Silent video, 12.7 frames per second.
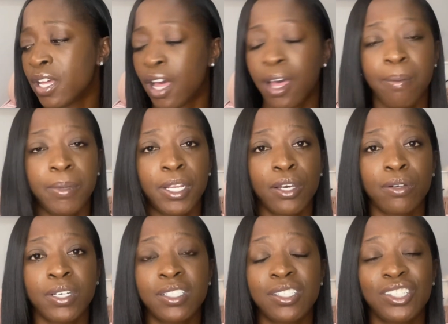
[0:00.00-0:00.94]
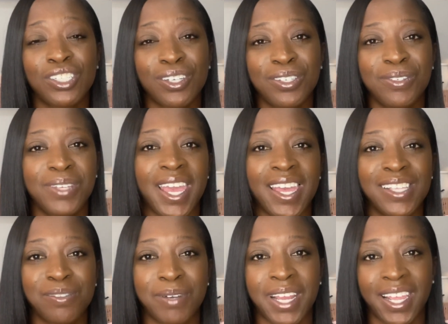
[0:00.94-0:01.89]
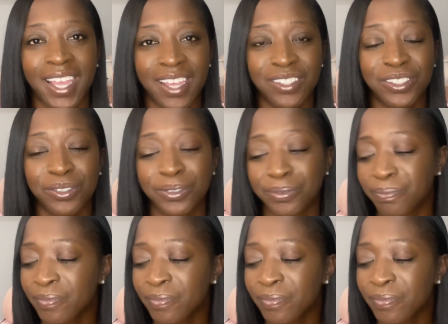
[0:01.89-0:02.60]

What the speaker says: uploaded to show you guys what I got through.